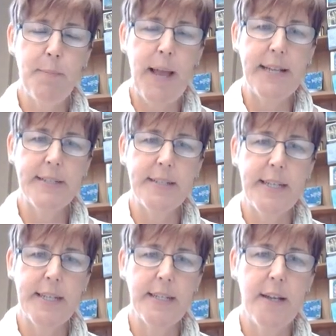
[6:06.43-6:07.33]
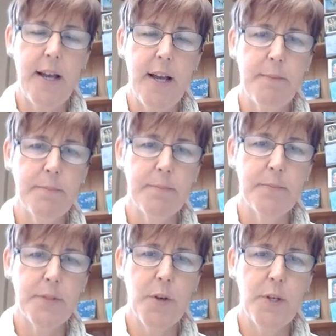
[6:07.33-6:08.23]
painting
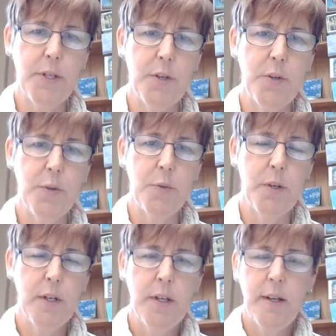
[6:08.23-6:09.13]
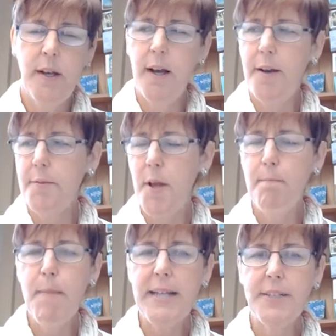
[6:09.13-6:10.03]
showing you a
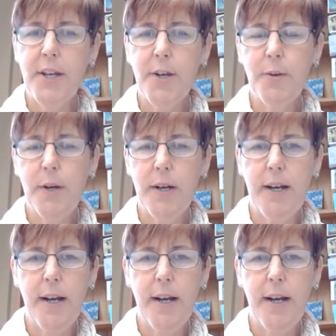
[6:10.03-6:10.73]
meadow